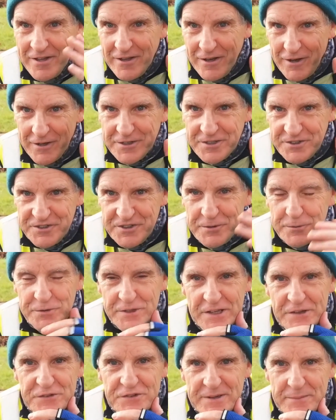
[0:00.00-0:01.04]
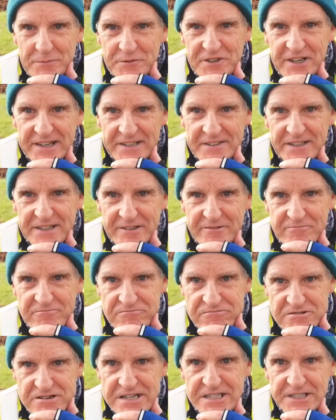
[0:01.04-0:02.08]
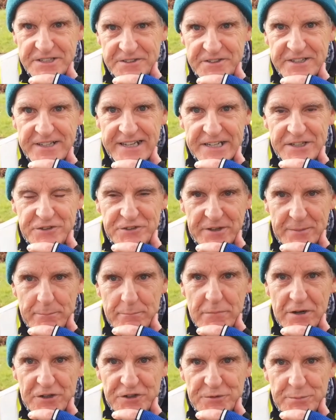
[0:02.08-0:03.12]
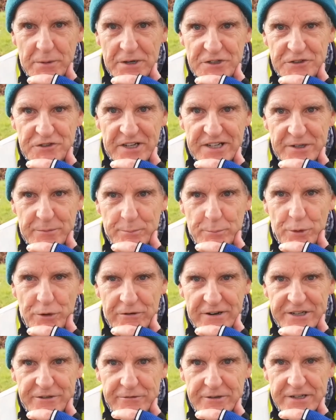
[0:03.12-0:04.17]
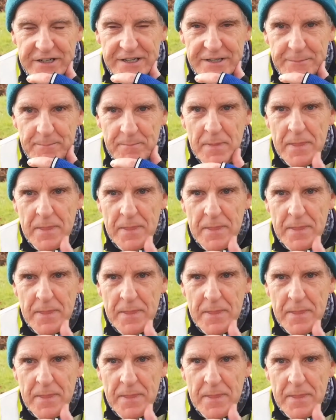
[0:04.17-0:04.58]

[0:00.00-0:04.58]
I can use that same technique really to gauge it much, much more accurately.